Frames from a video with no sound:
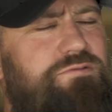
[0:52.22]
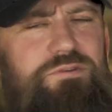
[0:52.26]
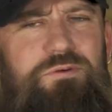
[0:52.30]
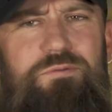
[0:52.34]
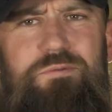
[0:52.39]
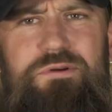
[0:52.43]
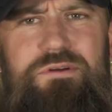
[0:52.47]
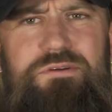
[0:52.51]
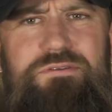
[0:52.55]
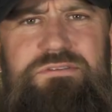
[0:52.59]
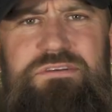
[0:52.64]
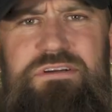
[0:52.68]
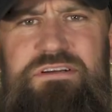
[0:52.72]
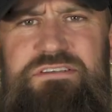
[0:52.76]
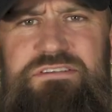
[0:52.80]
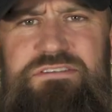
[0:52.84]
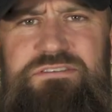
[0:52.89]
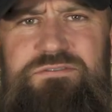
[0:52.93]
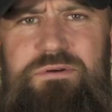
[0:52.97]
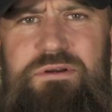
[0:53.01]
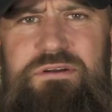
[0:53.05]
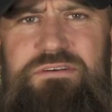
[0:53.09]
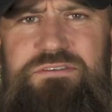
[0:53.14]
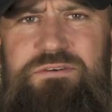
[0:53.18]
was a real
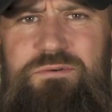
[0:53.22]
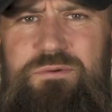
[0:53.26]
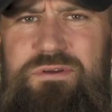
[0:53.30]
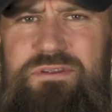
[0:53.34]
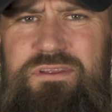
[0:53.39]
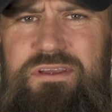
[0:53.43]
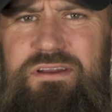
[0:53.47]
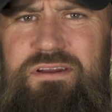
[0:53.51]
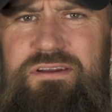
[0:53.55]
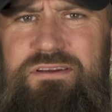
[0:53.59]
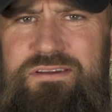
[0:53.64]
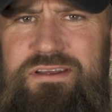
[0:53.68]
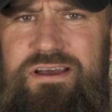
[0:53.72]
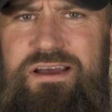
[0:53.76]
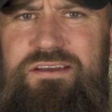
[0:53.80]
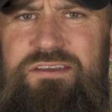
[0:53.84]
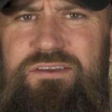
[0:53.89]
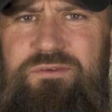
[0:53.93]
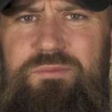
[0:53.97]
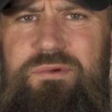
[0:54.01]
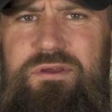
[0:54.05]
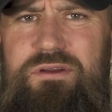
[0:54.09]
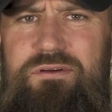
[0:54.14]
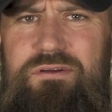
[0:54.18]
Texas Ranger. Wasn't that a
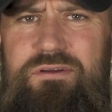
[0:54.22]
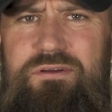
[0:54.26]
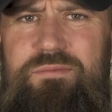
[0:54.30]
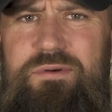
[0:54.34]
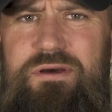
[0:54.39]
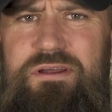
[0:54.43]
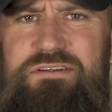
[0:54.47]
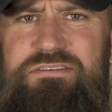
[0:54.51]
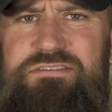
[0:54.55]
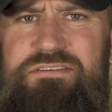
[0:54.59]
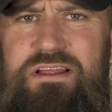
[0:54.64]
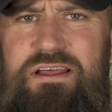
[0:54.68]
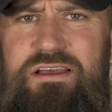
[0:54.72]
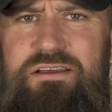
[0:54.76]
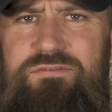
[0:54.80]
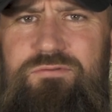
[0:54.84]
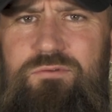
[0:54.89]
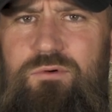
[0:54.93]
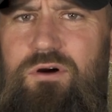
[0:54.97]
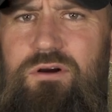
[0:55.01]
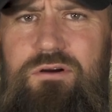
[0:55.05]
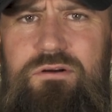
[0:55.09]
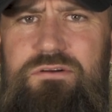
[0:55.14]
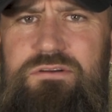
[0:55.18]
documentary about his
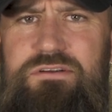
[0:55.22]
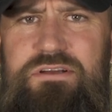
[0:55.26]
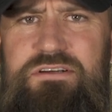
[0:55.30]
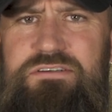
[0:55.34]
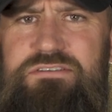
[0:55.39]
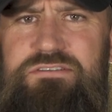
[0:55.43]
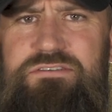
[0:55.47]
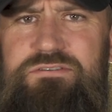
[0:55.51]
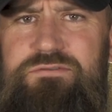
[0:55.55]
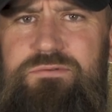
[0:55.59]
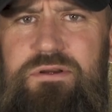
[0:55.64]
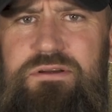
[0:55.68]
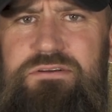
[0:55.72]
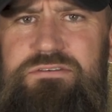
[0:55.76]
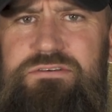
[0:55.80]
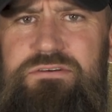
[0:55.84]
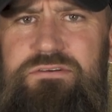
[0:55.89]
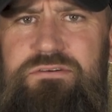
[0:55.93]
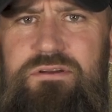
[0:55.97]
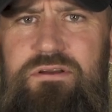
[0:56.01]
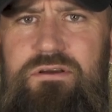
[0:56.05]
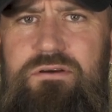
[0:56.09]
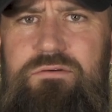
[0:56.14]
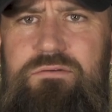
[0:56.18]
life, Walker Texas
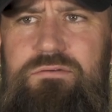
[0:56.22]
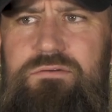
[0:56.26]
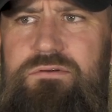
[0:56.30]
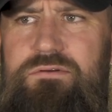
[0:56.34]
Ranger? No.